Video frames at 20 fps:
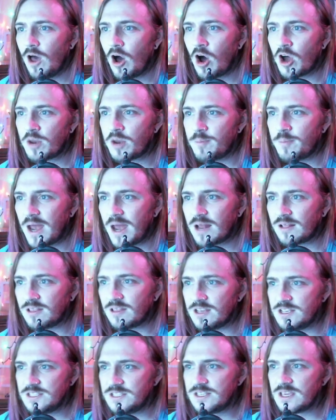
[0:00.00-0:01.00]

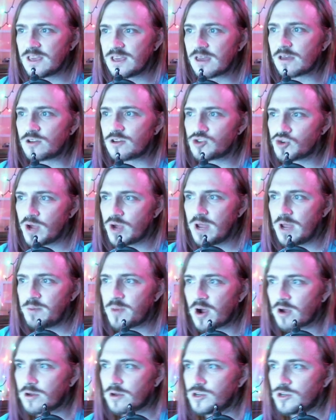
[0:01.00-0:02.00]
Automatically seeking a
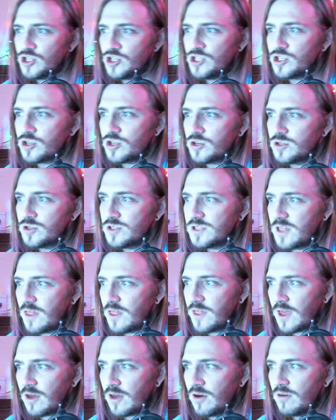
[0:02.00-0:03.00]
trademark, she turns the
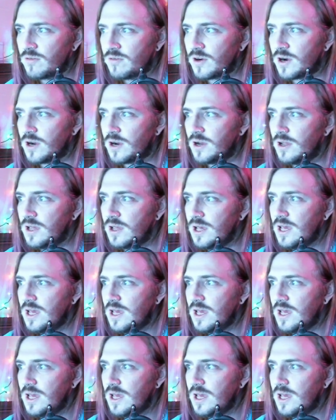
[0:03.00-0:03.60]
thing over